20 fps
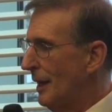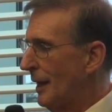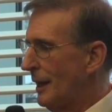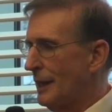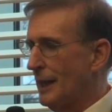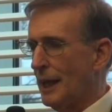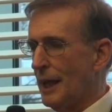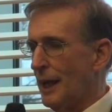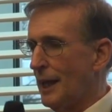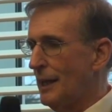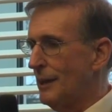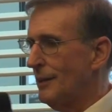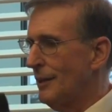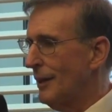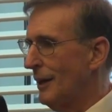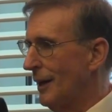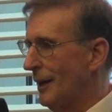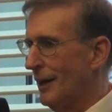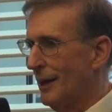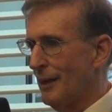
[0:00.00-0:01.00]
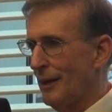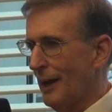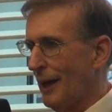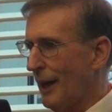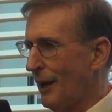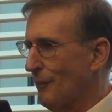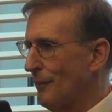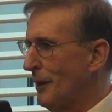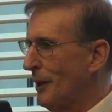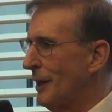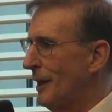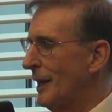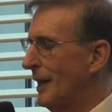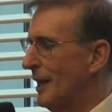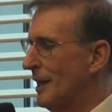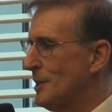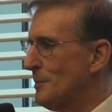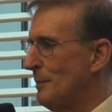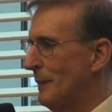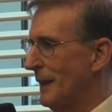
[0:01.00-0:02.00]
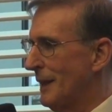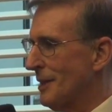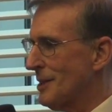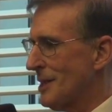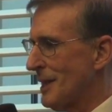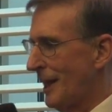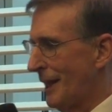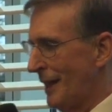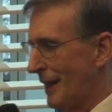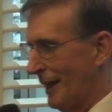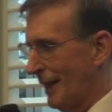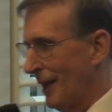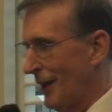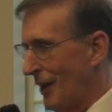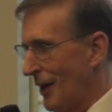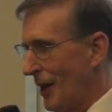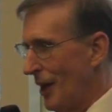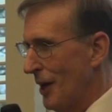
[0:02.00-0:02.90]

And again, uh, everything has been exciting.